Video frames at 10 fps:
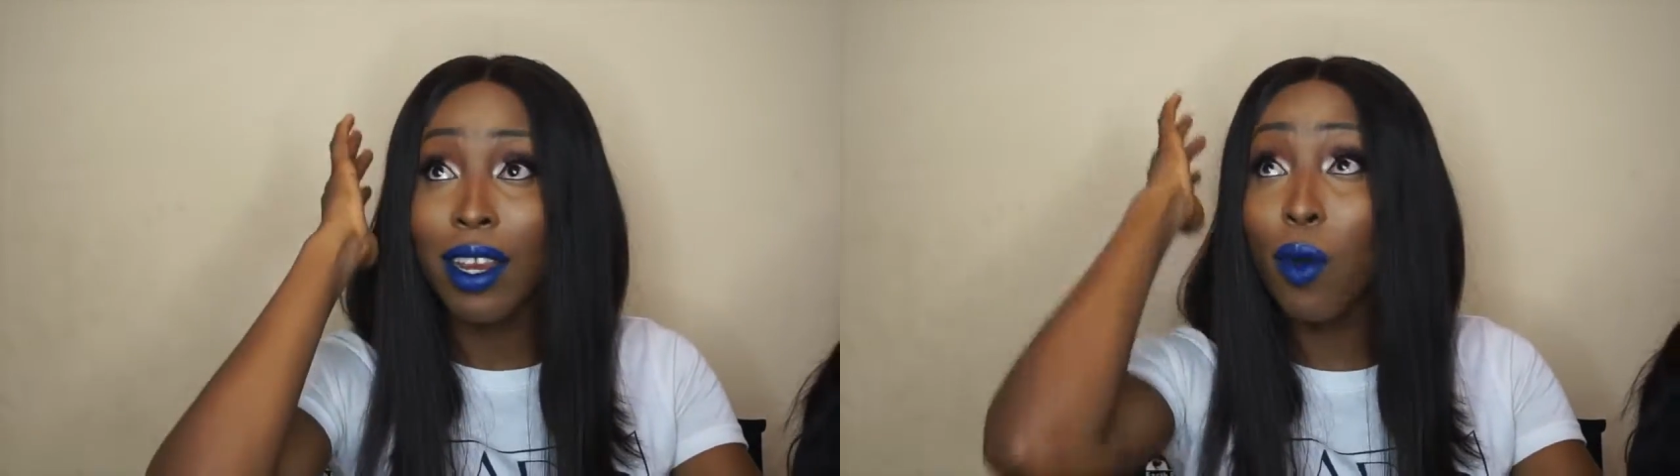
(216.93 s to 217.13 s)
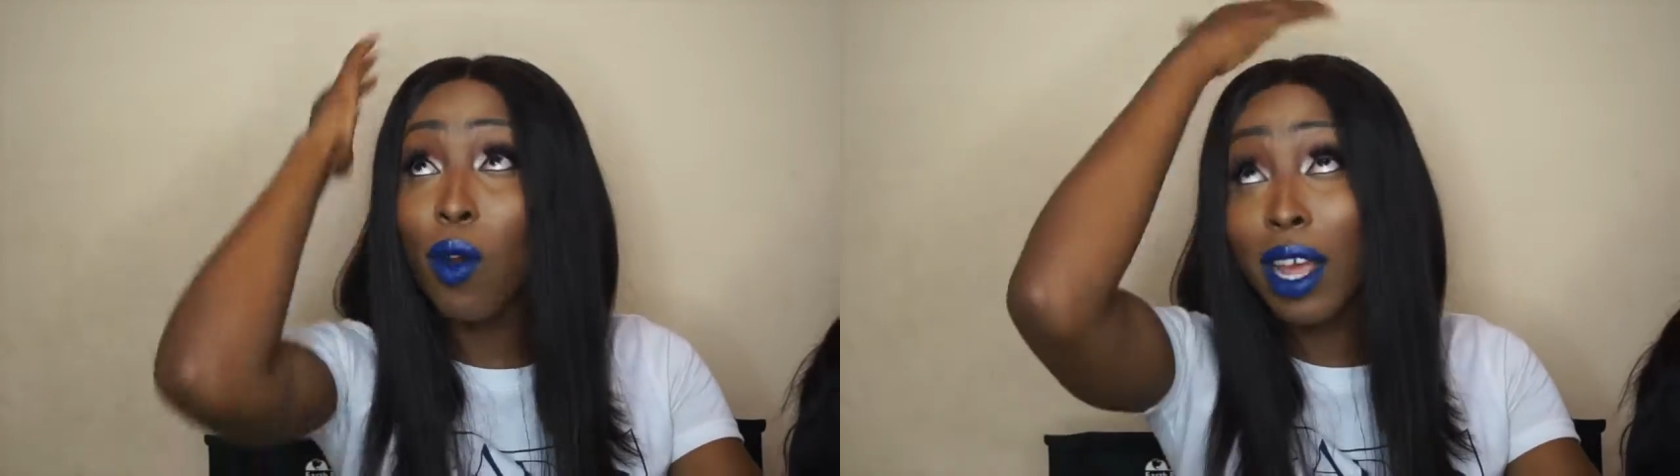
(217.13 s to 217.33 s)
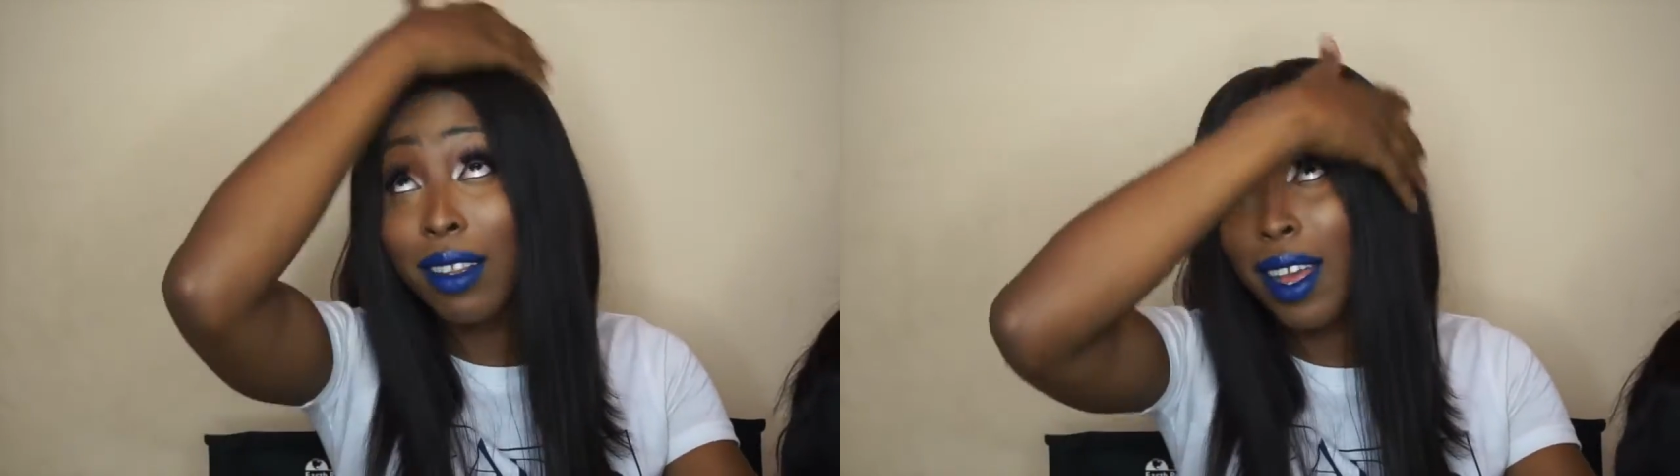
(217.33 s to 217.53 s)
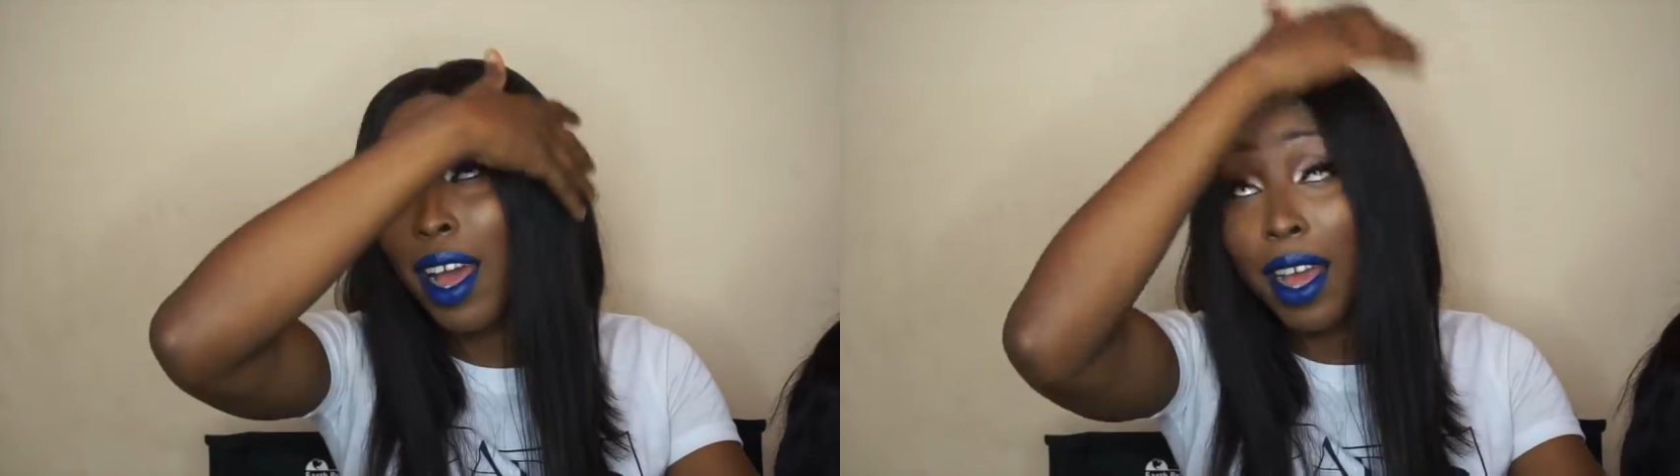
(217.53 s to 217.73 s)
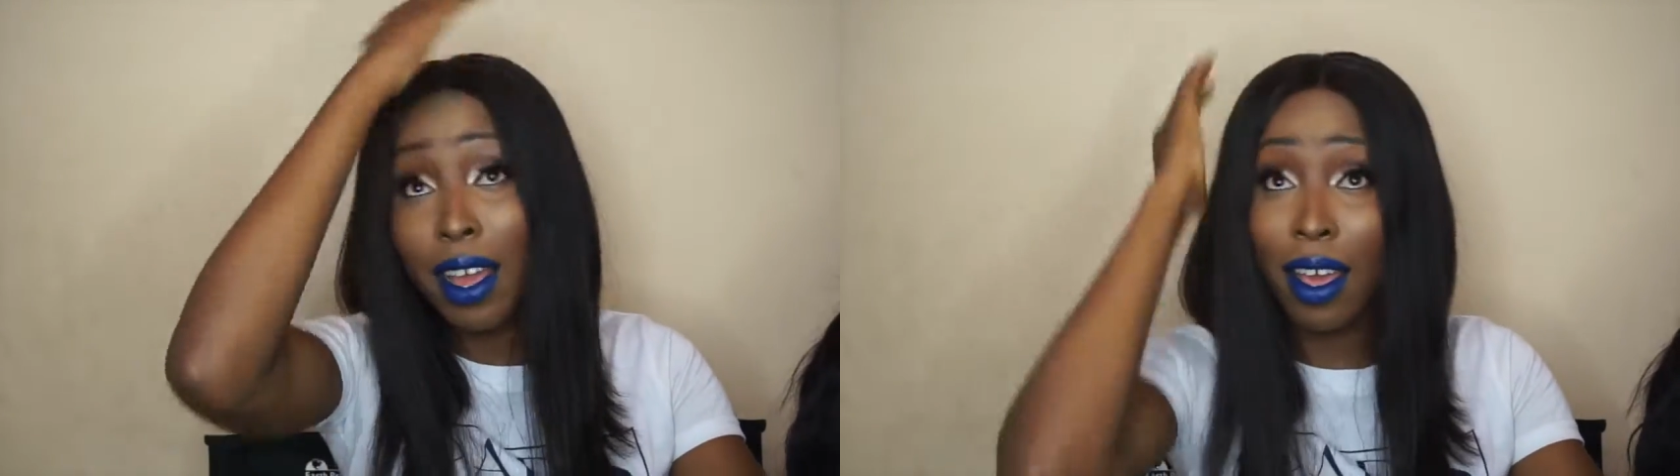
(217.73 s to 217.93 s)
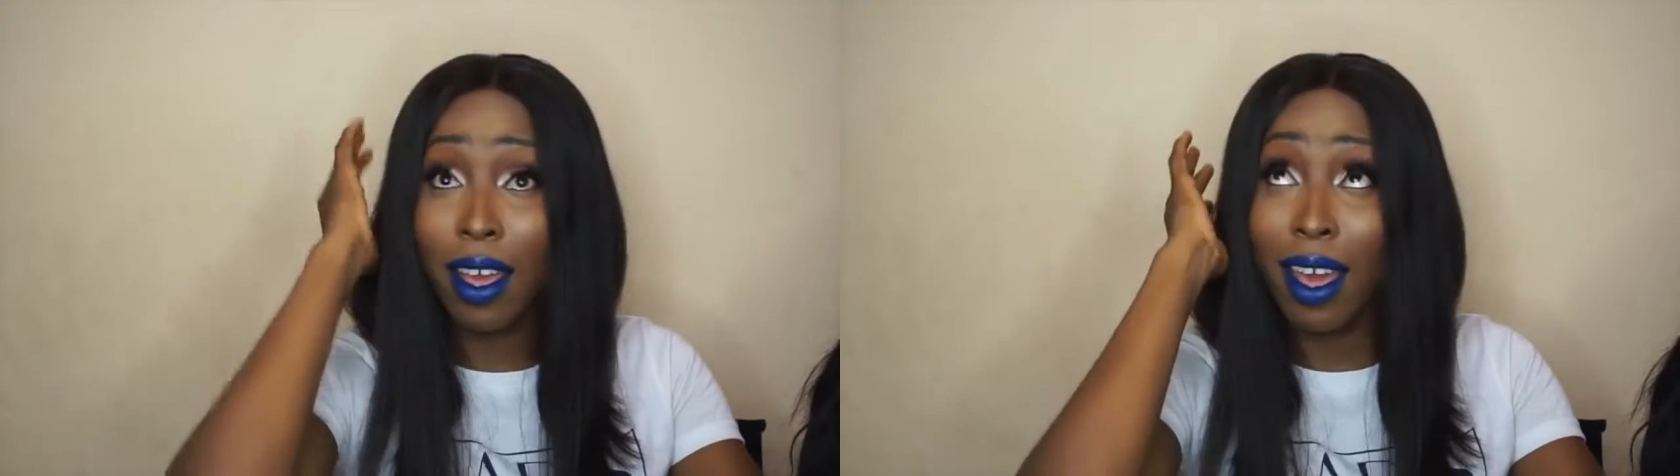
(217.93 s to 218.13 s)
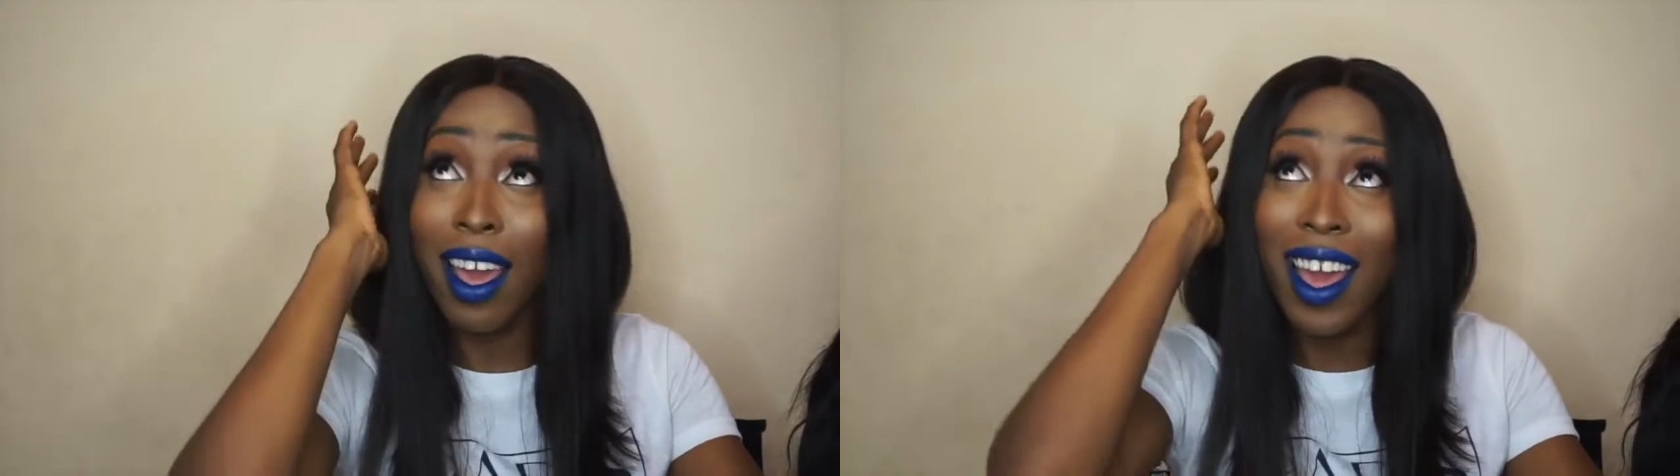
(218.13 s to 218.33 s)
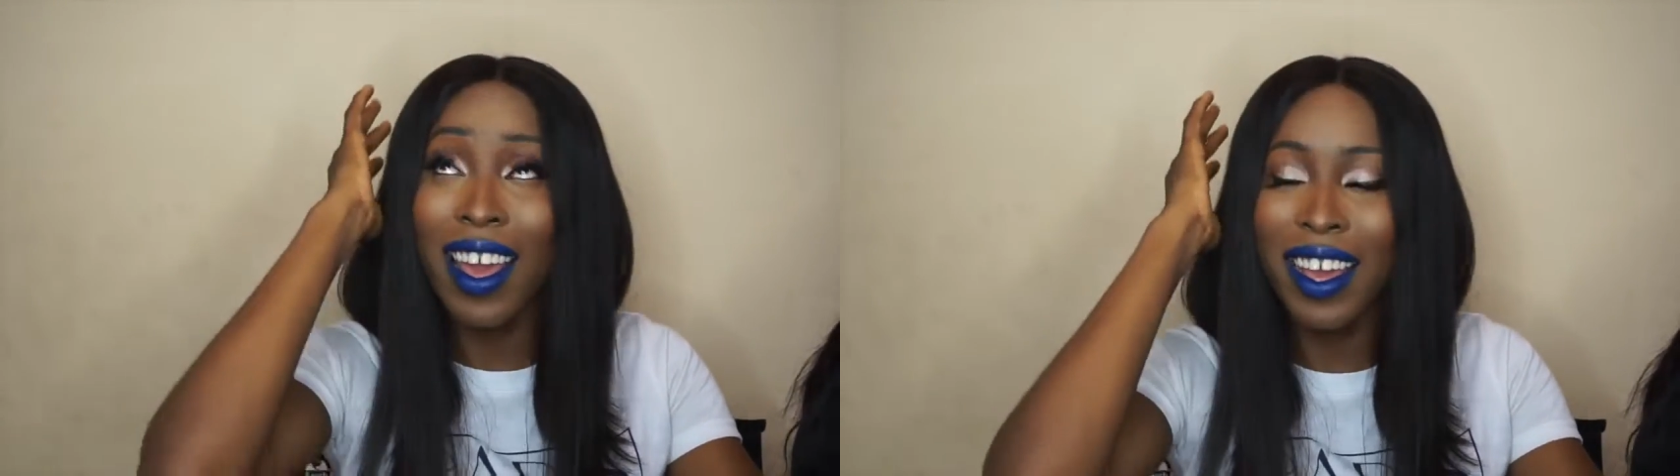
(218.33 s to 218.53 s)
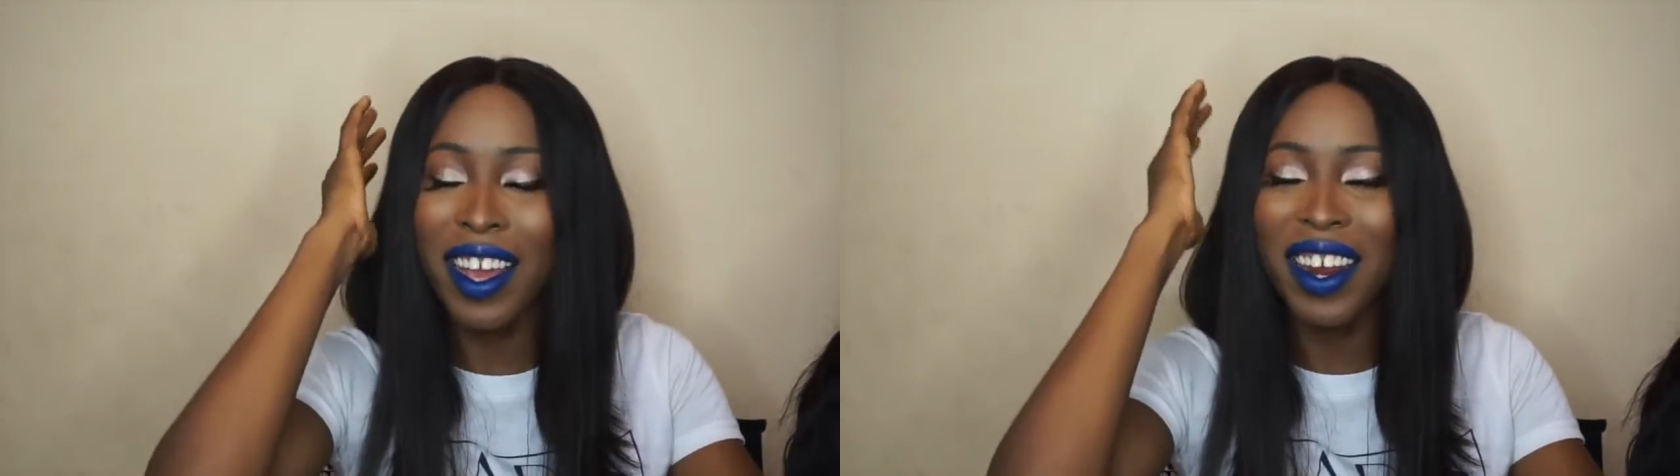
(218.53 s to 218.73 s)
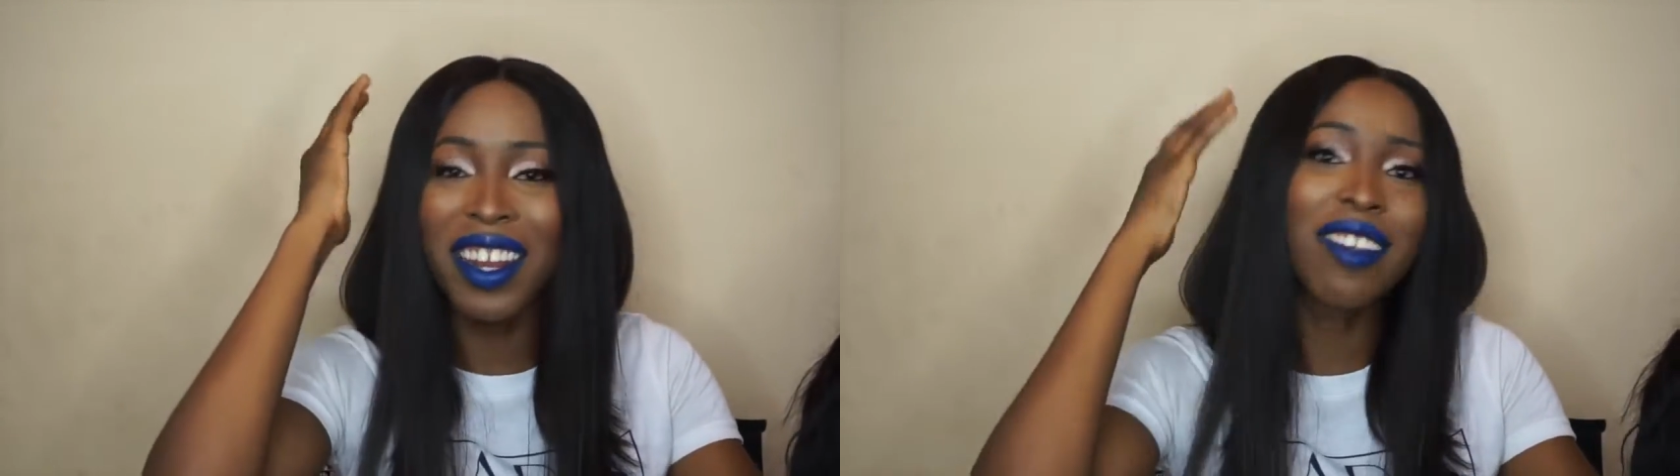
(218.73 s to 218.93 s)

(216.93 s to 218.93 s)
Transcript: the whole entire hair here